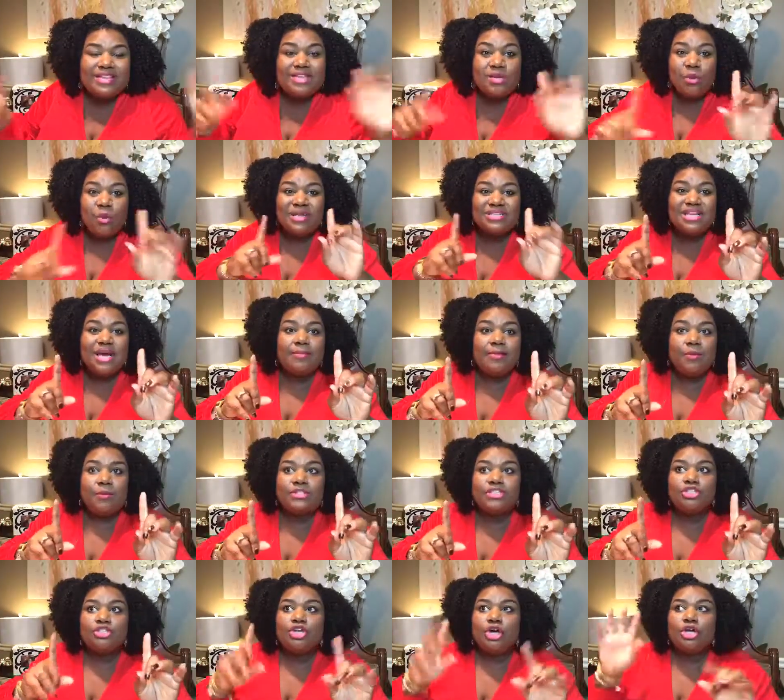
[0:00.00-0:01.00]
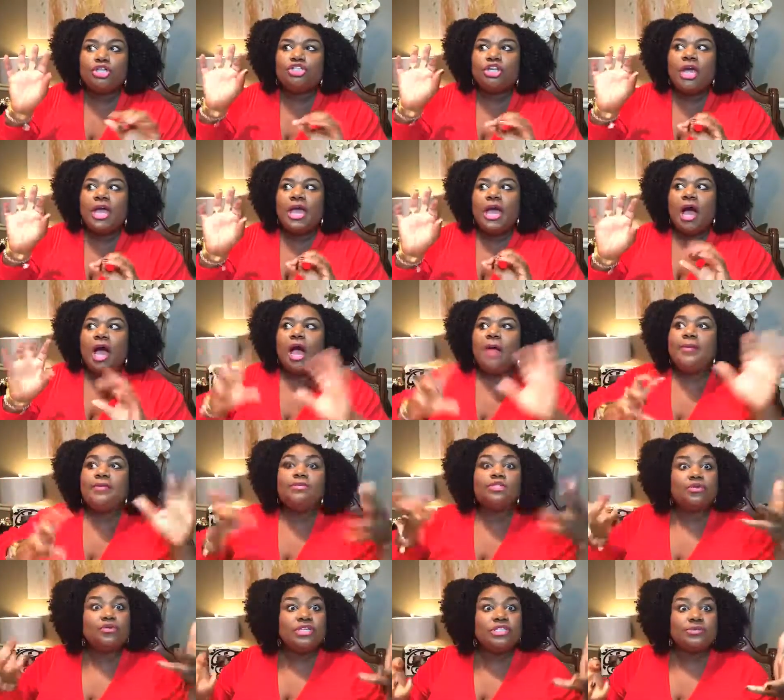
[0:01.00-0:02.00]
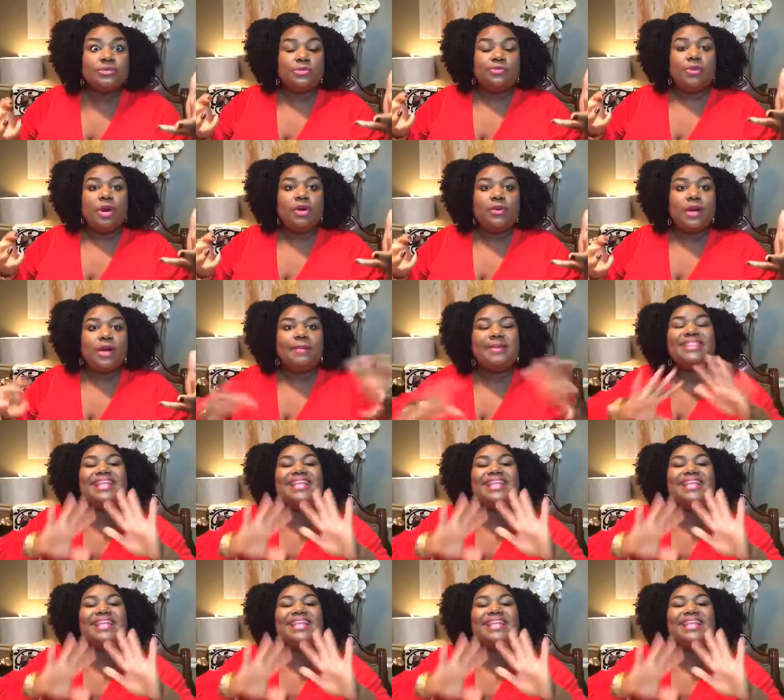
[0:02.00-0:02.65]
I think one time he went to church, it was a Christmas program.